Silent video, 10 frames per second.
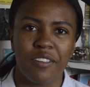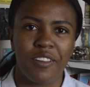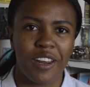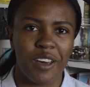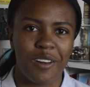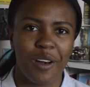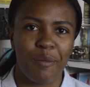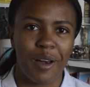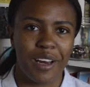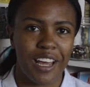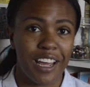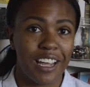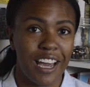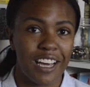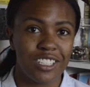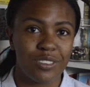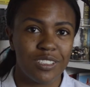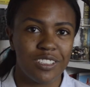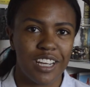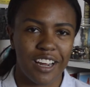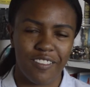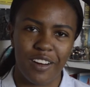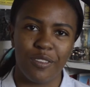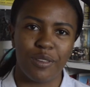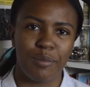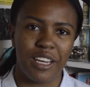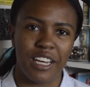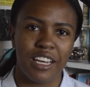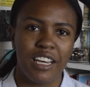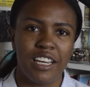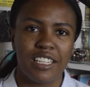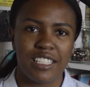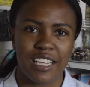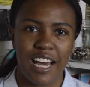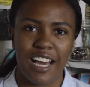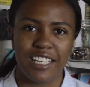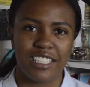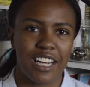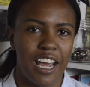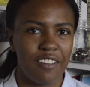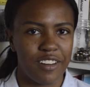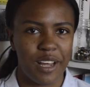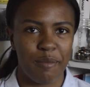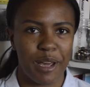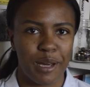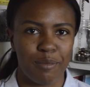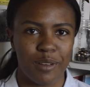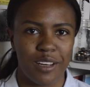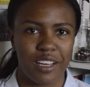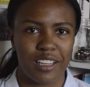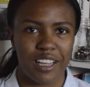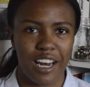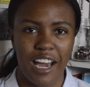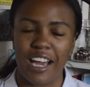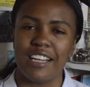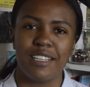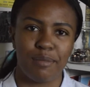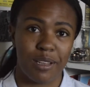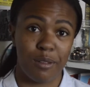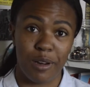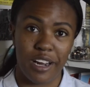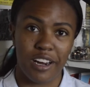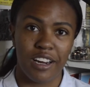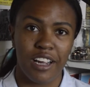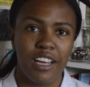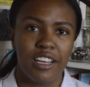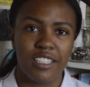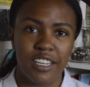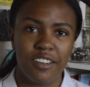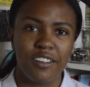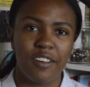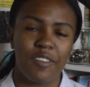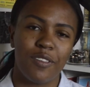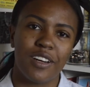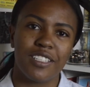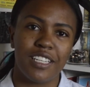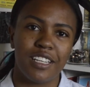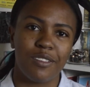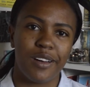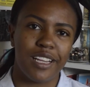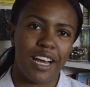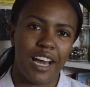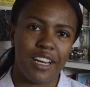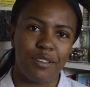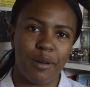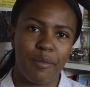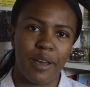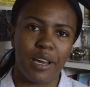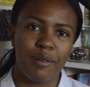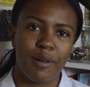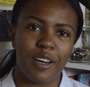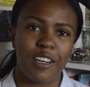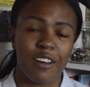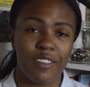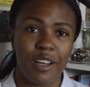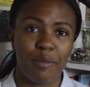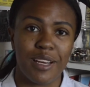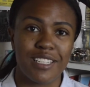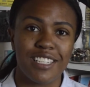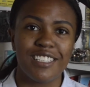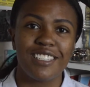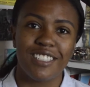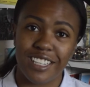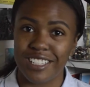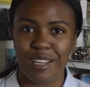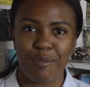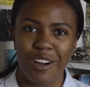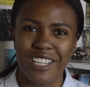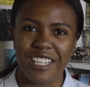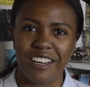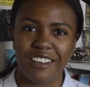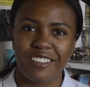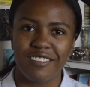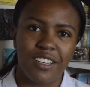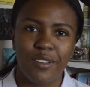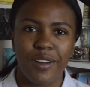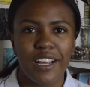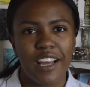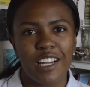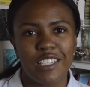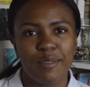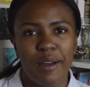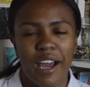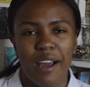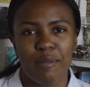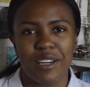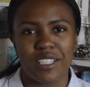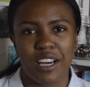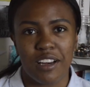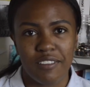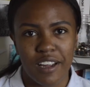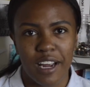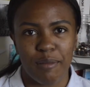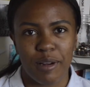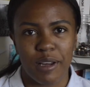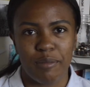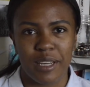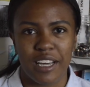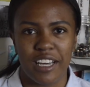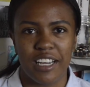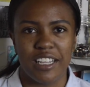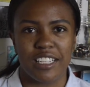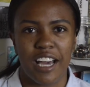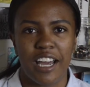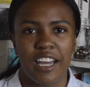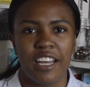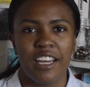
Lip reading: a video about a casual get ready with me / everyday makeup look that I typically wear. So if you want to see the way that I do my makeup on an everyday basis, just keep watching. So I went ahead and did my eyebrows off camera because I